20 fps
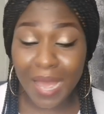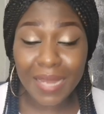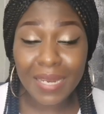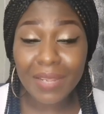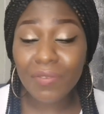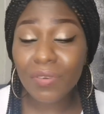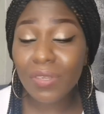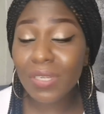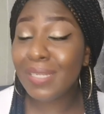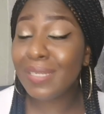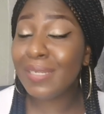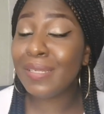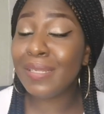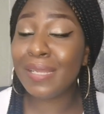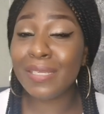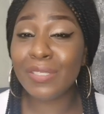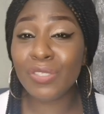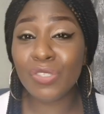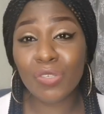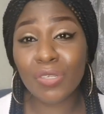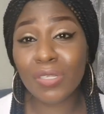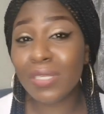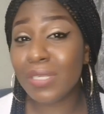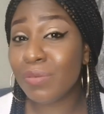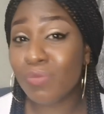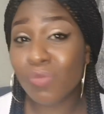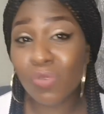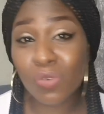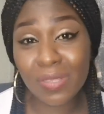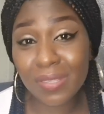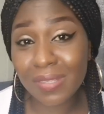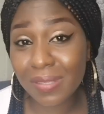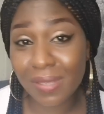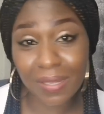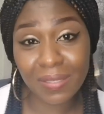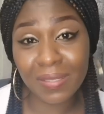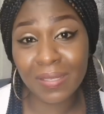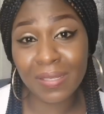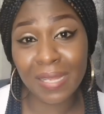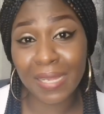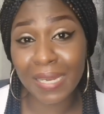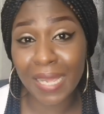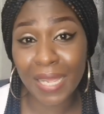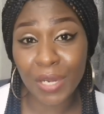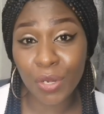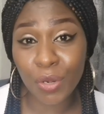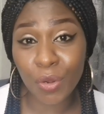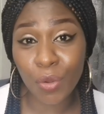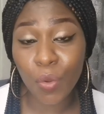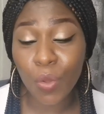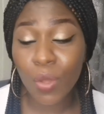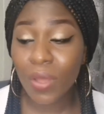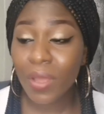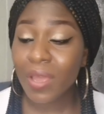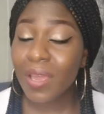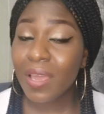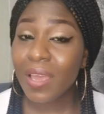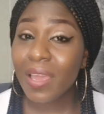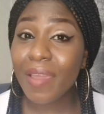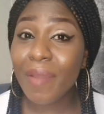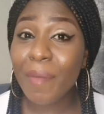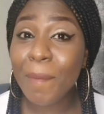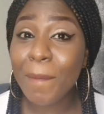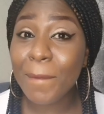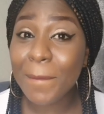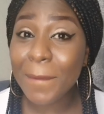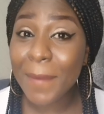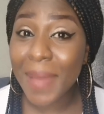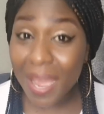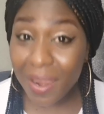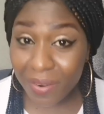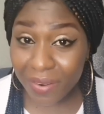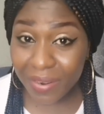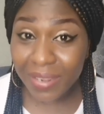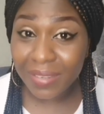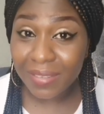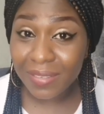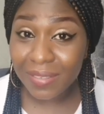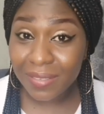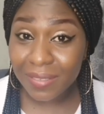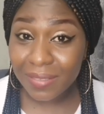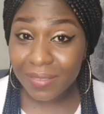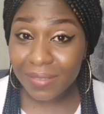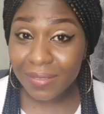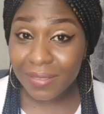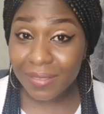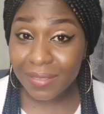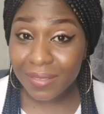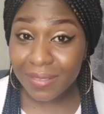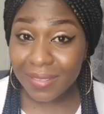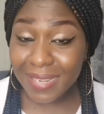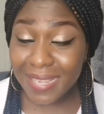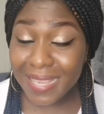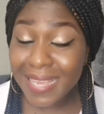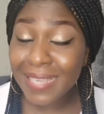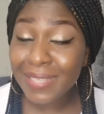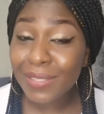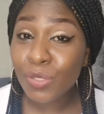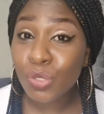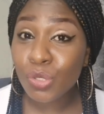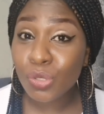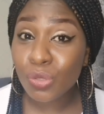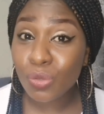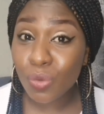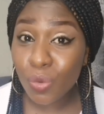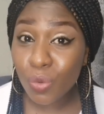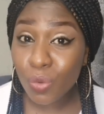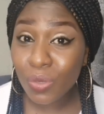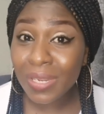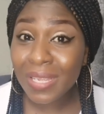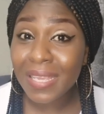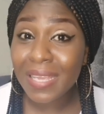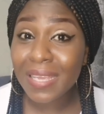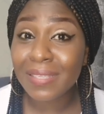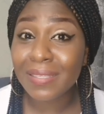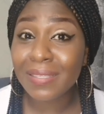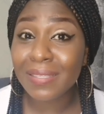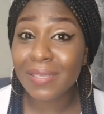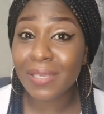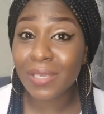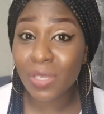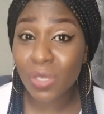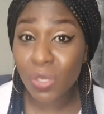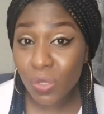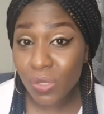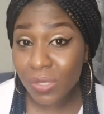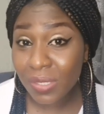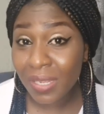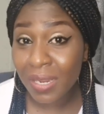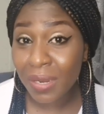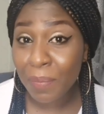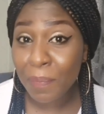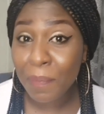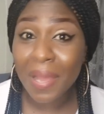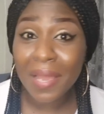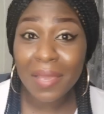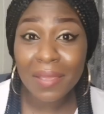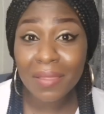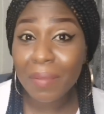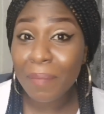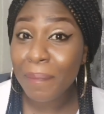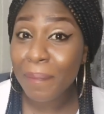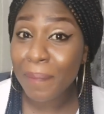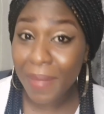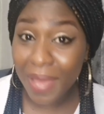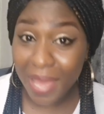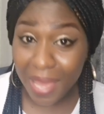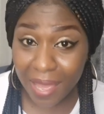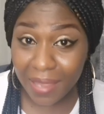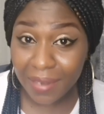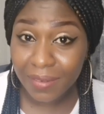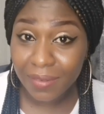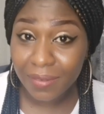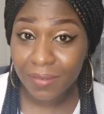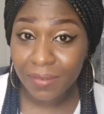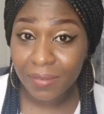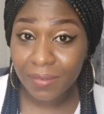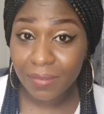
and even in the Nigerian Igbo setting that I know, a marriage is solely executed by the man.